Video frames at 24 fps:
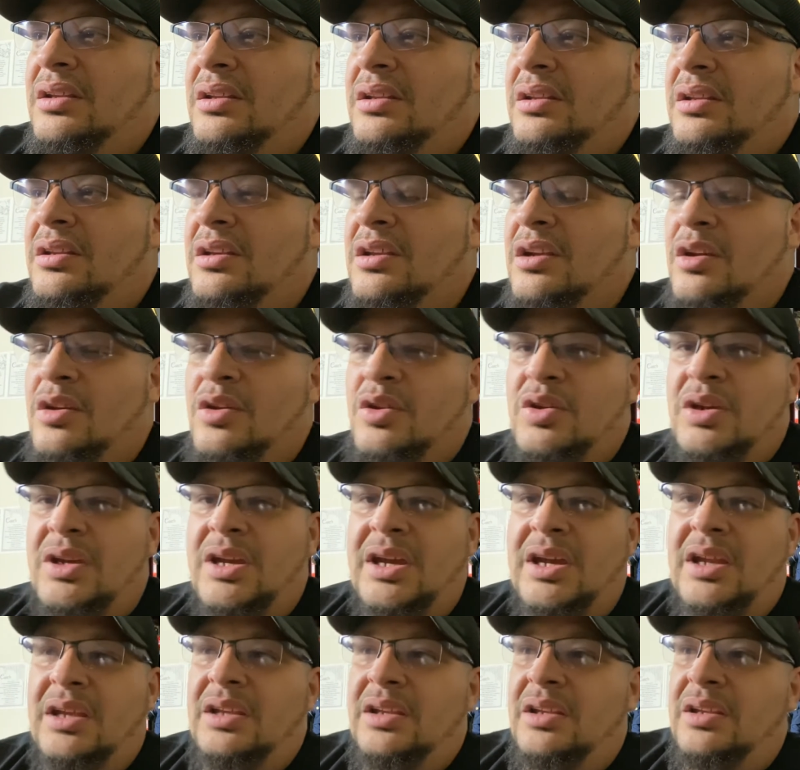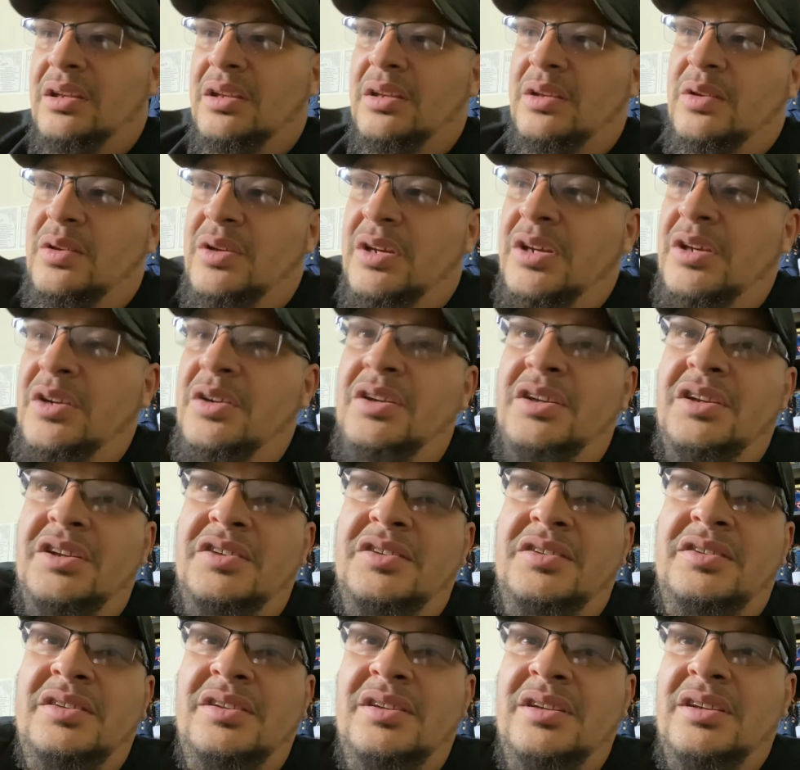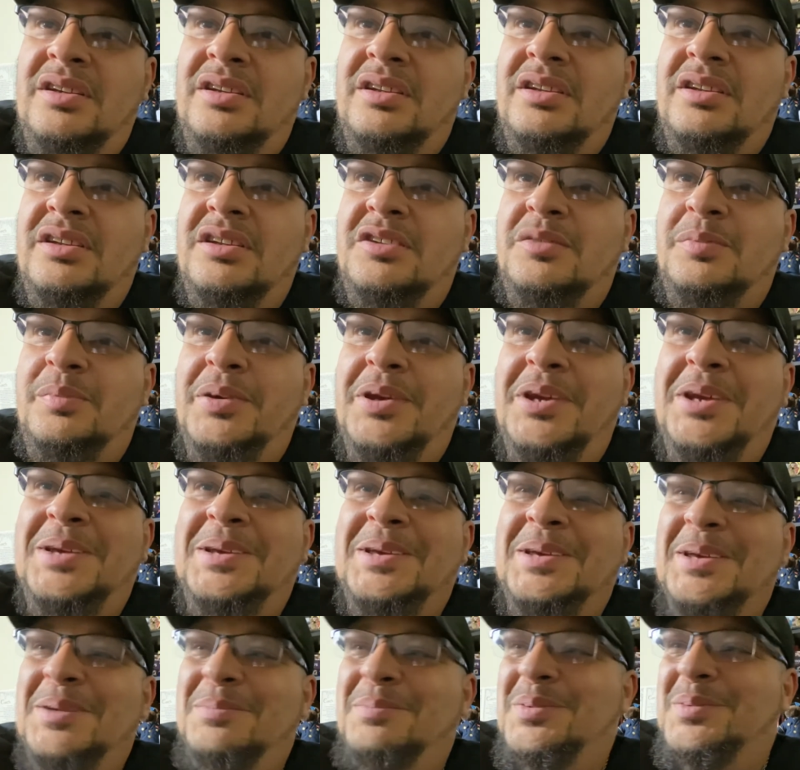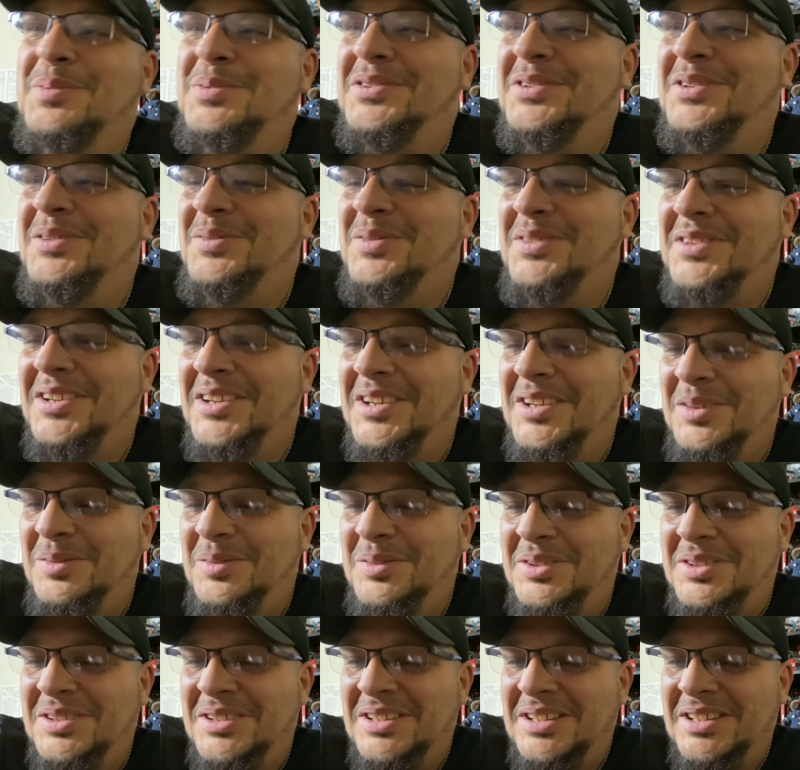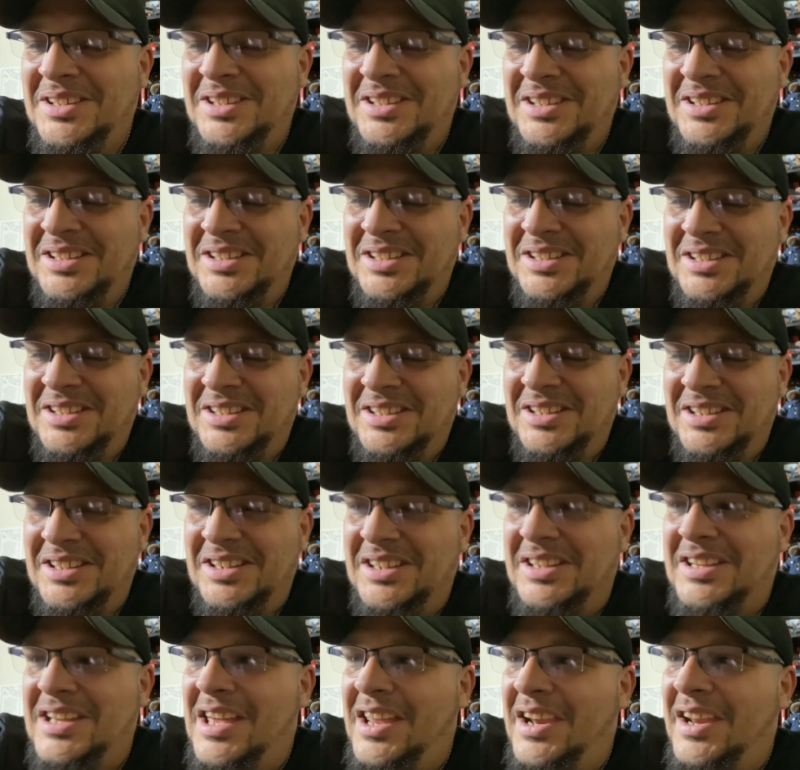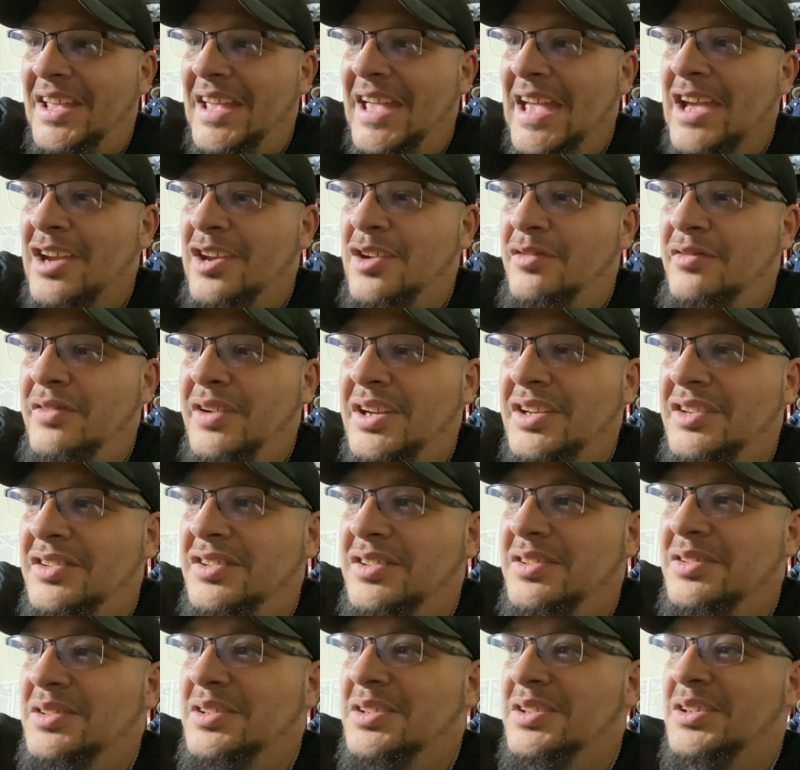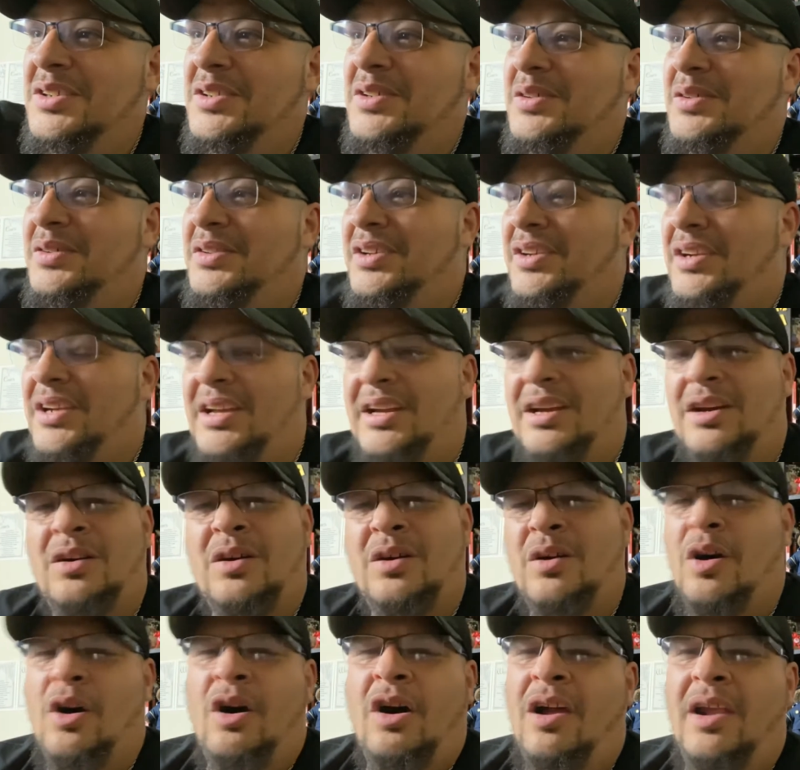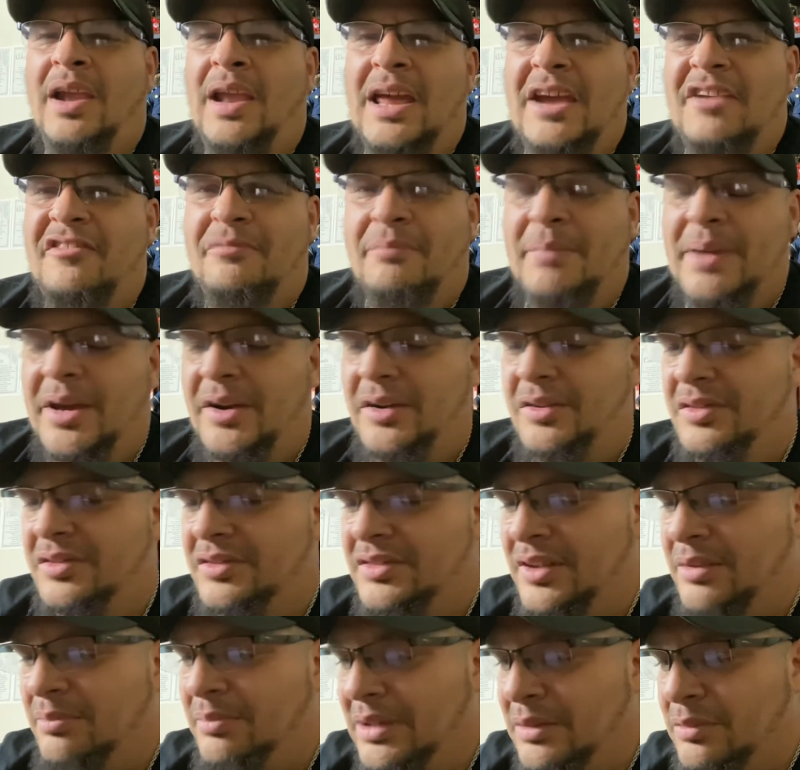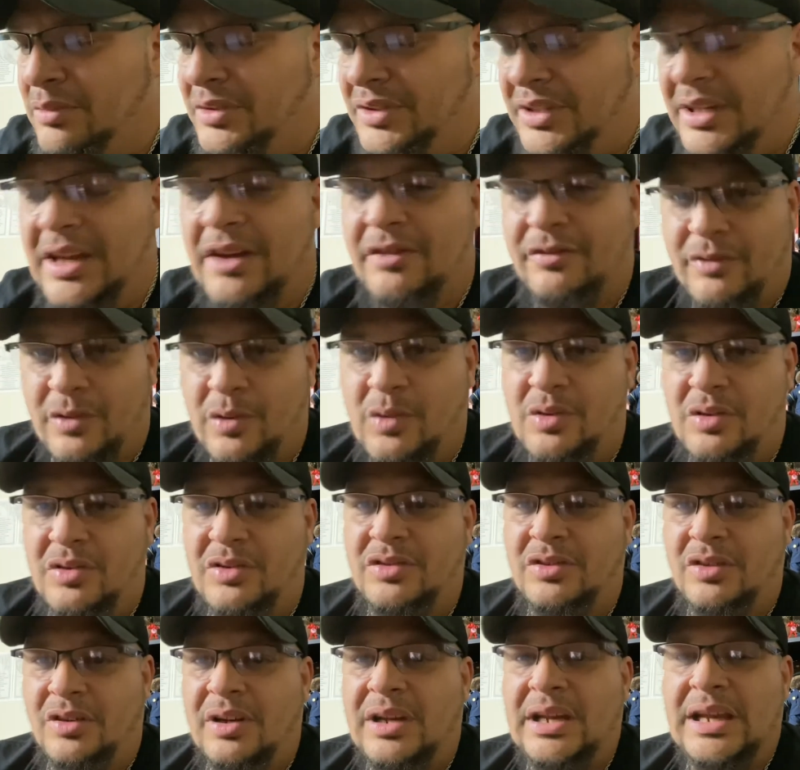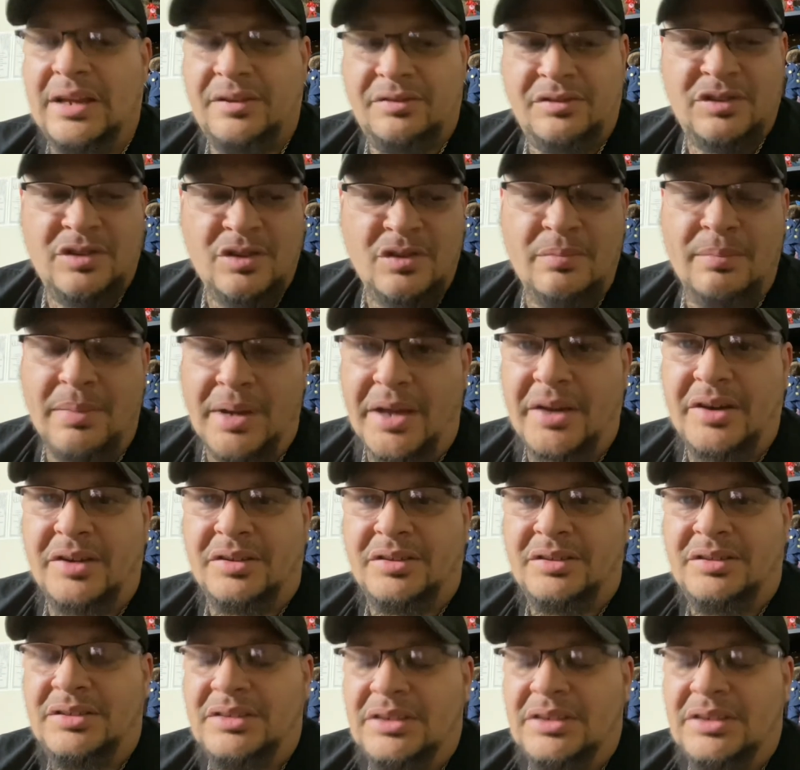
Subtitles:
you know, you hear these people sometimes, and it kind of aggravates you. You know, they're like, "Oh, all life matters." I'm like, "Well, yeah, of course, all lives do matter,